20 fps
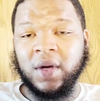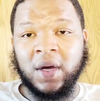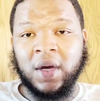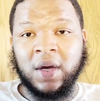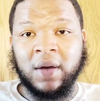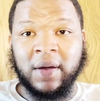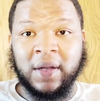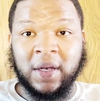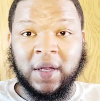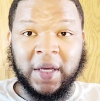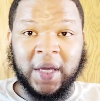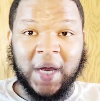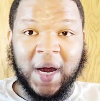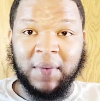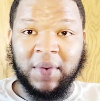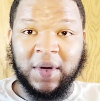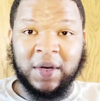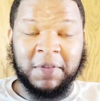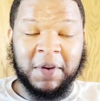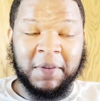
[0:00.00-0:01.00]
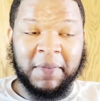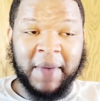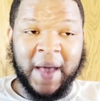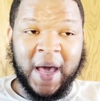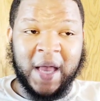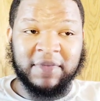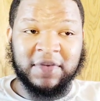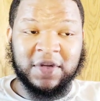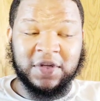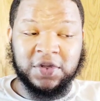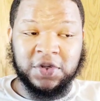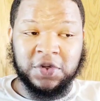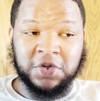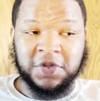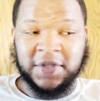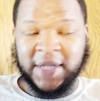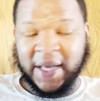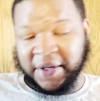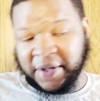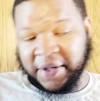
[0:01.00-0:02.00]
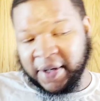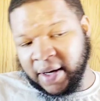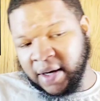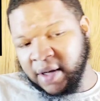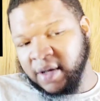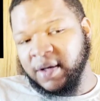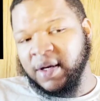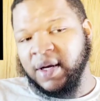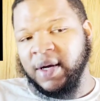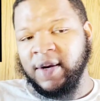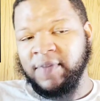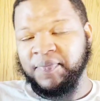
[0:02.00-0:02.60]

Uh, look here, I wouldn't have been mad if this dude sat there